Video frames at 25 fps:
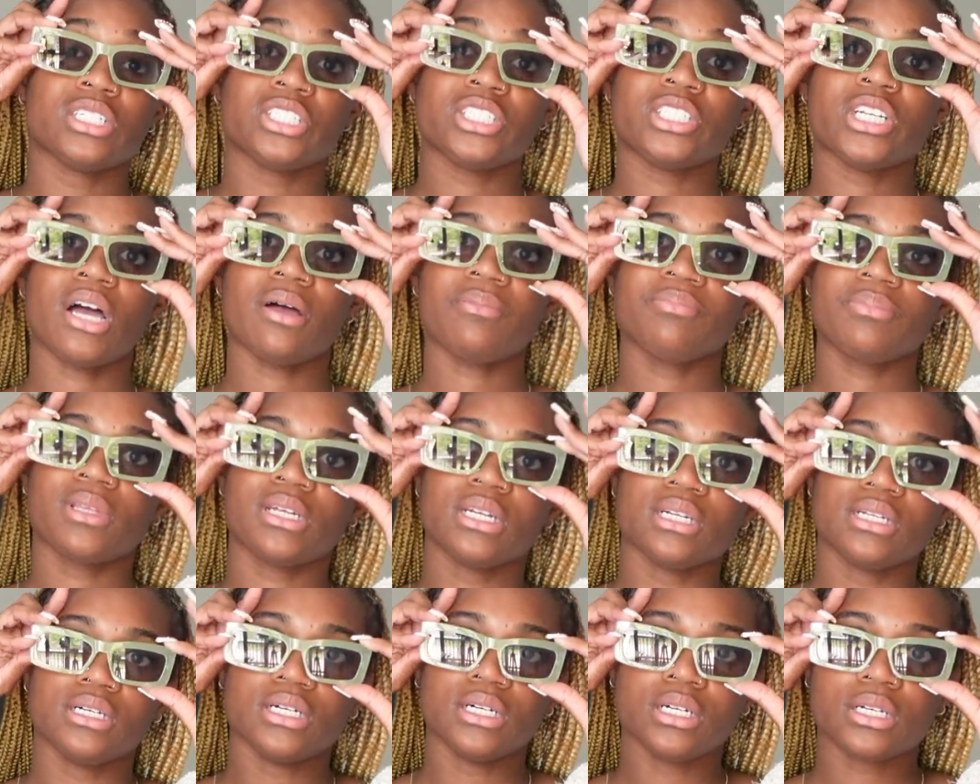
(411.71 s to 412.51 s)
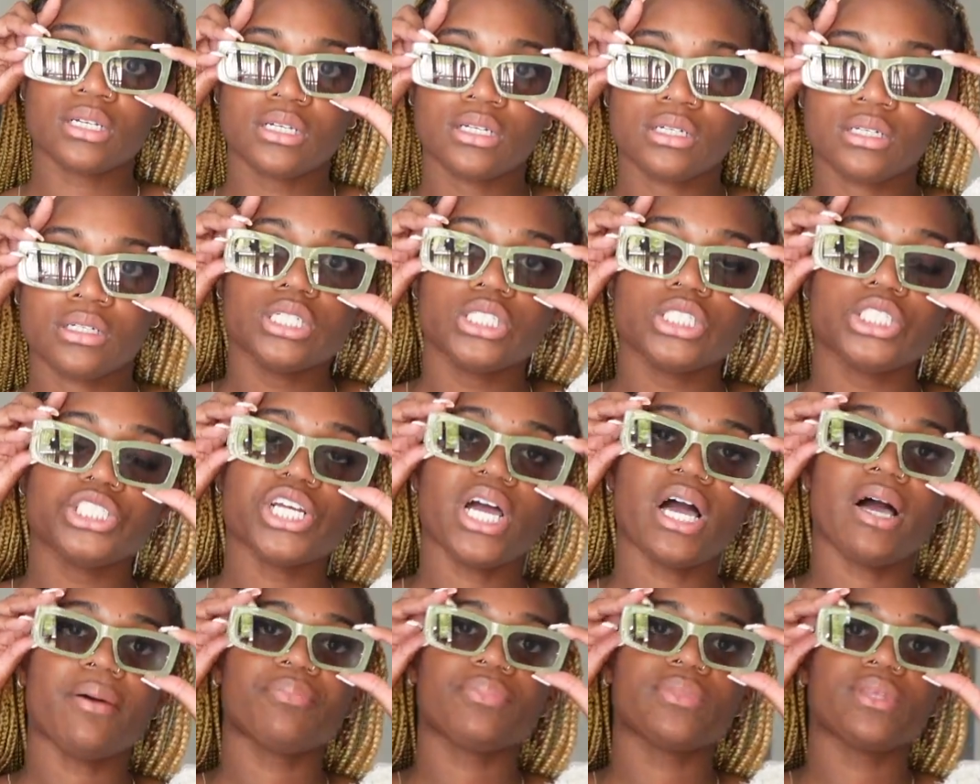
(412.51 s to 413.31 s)
shop the look,
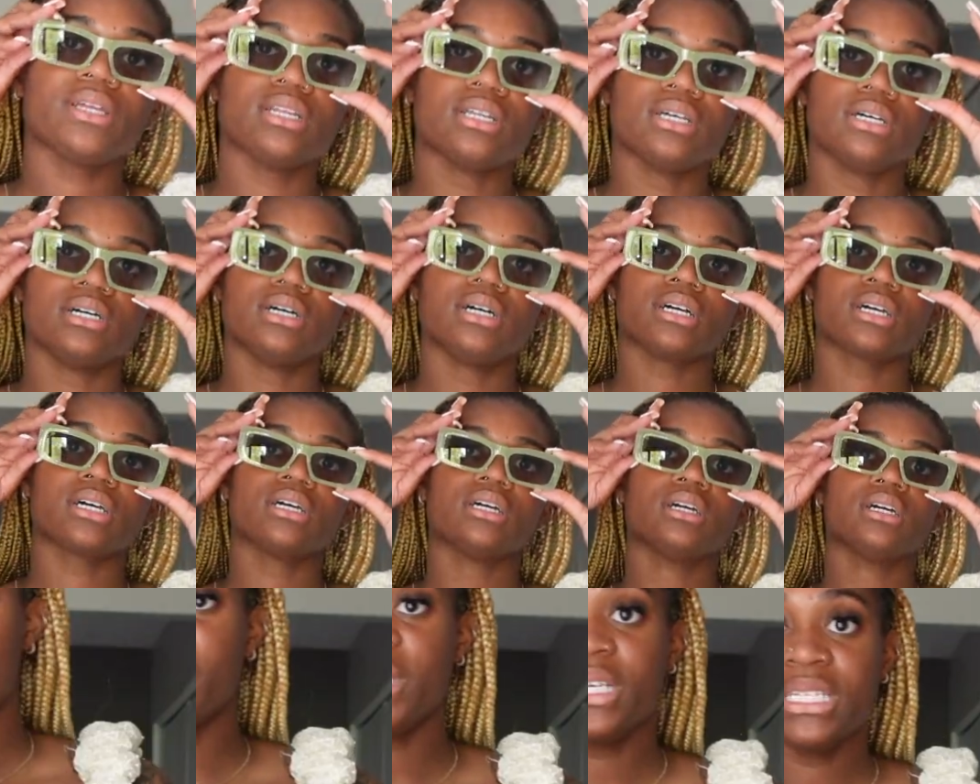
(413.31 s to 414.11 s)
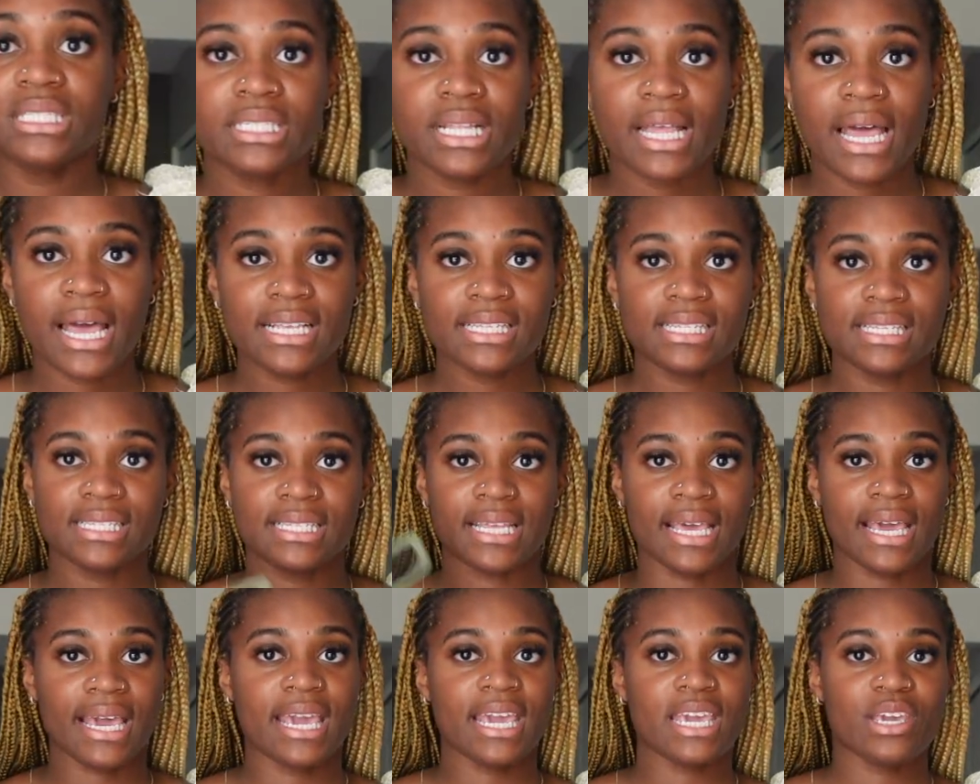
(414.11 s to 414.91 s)
shop the look. These glasses
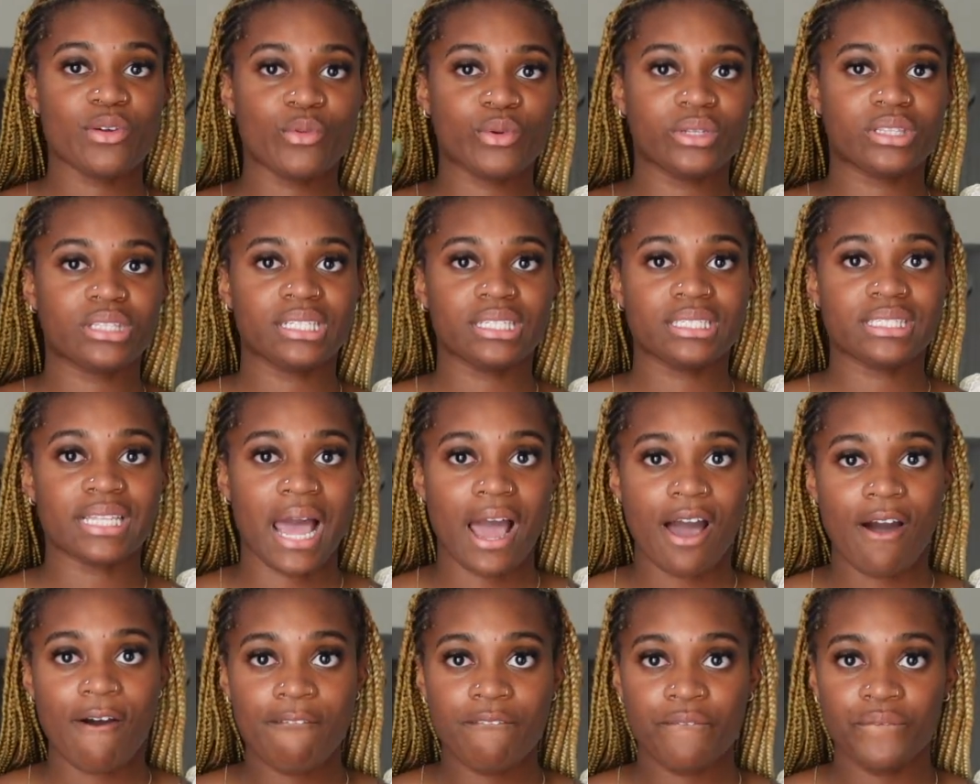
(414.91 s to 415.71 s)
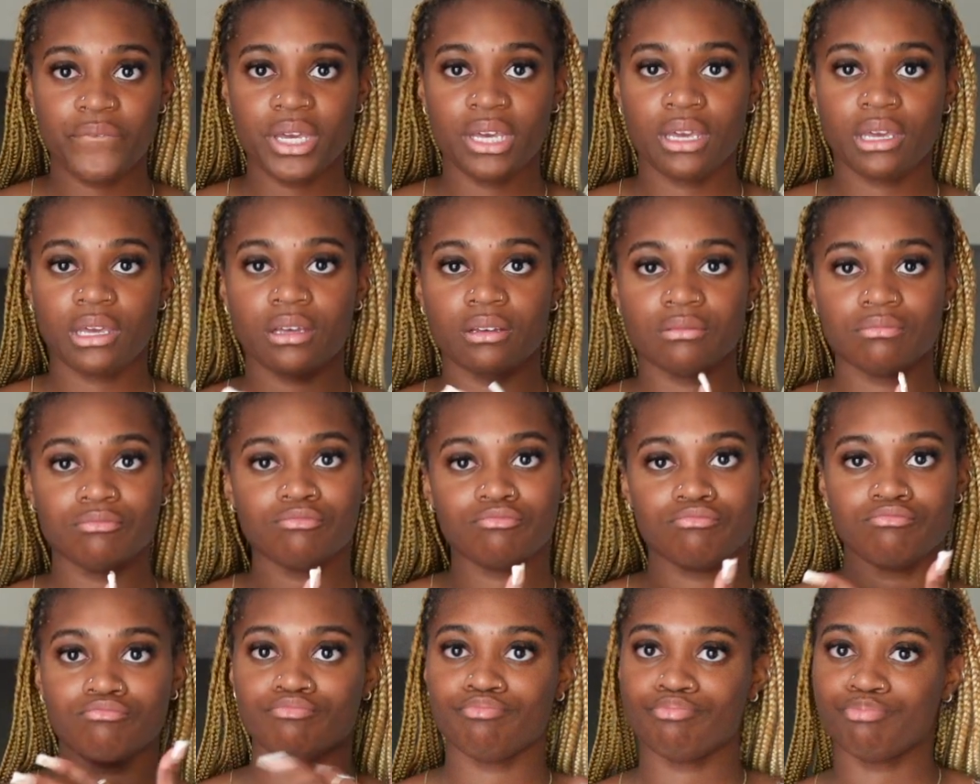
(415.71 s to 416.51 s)
ate with this outfit.
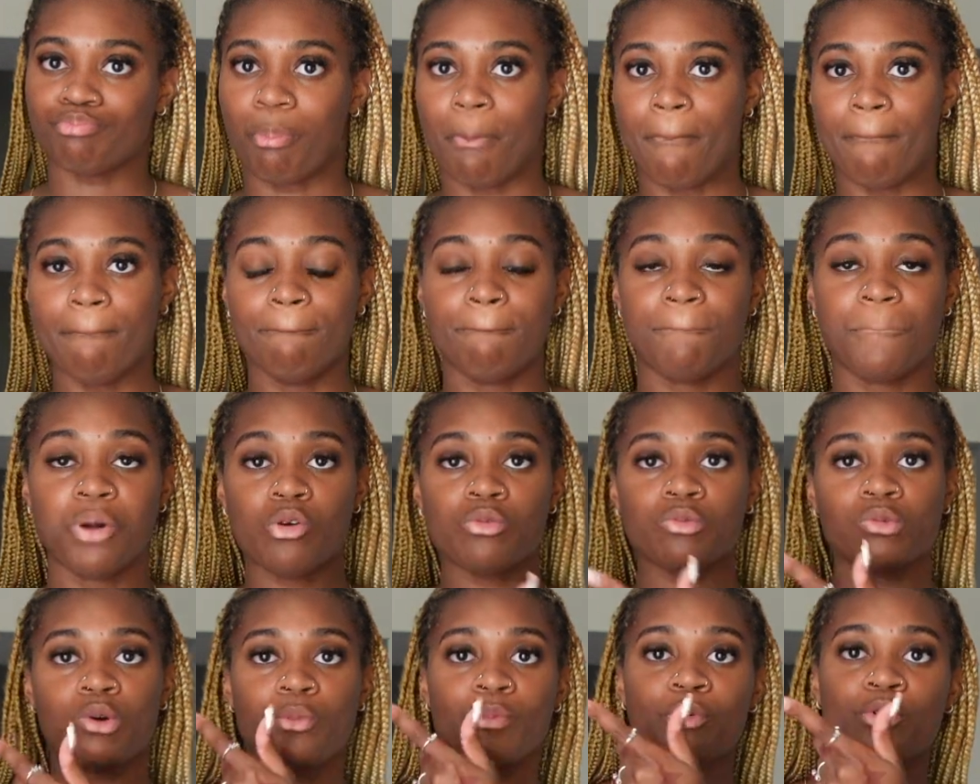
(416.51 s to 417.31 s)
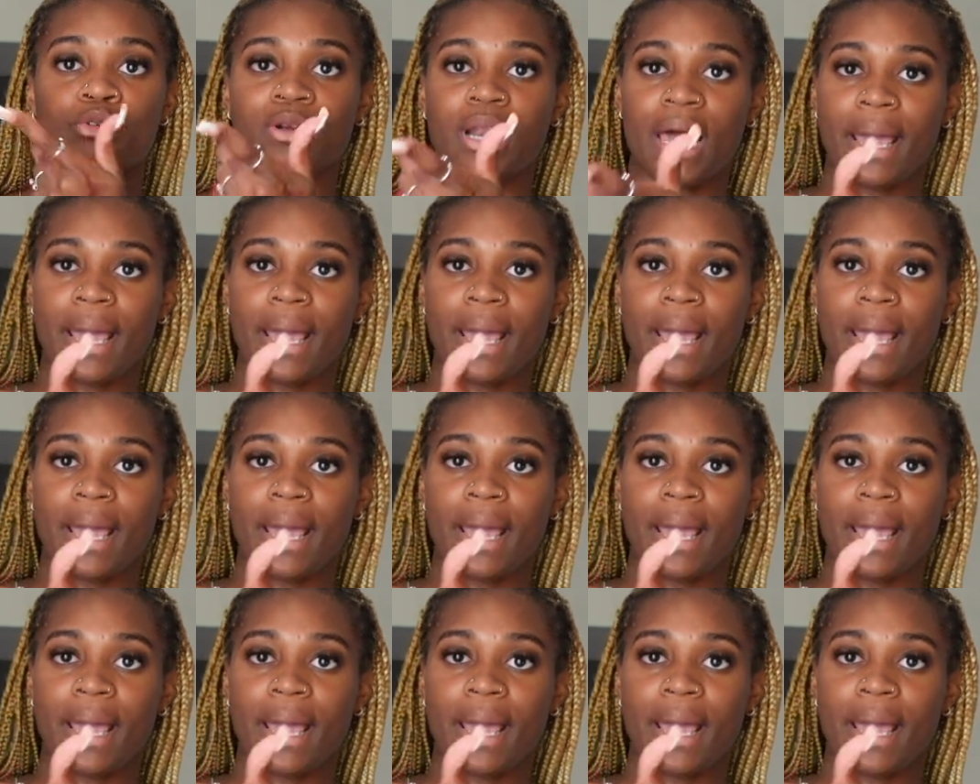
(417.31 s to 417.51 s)
Boom, boom, boom,